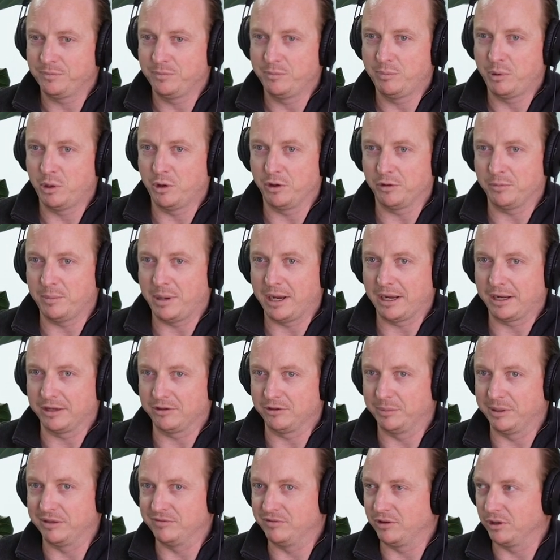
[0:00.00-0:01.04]
Perth market's a
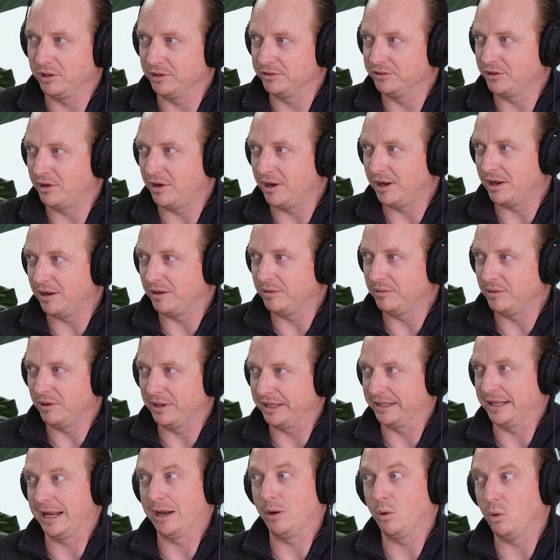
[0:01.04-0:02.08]
bit volatile. I think
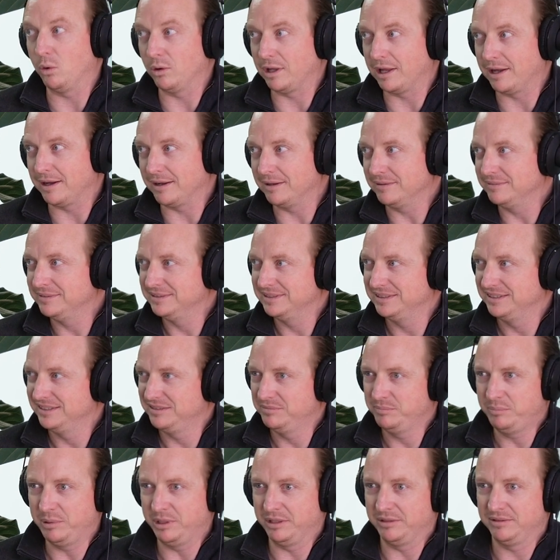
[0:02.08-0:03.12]
they all are.
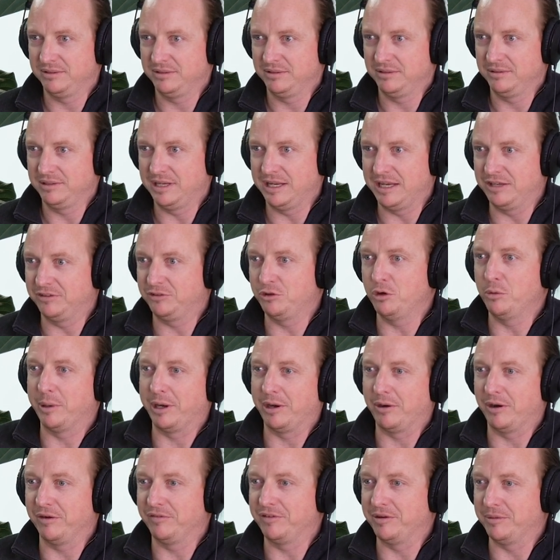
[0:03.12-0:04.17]
But you're still
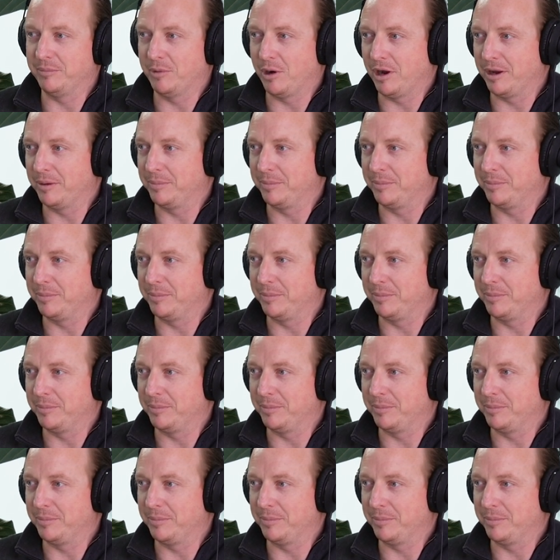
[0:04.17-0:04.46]
better off, in my